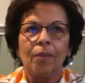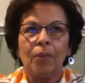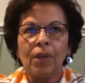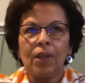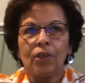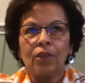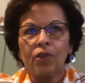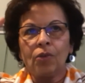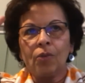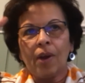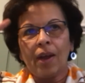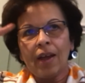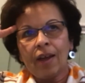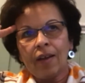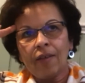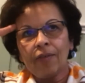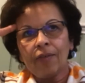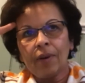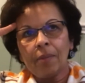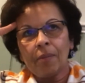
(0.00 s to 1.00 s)
because you
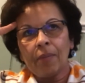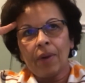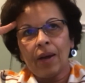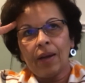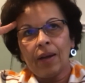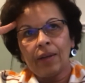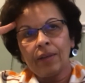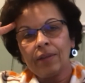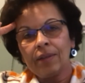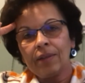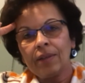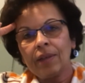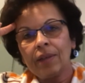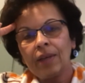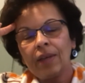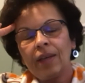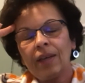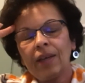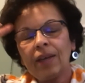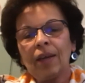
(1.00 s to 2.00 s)
have a mind.
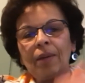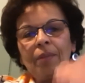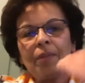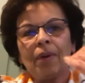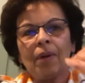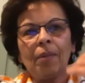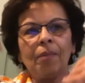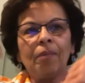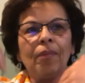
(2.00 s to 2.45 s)
And right.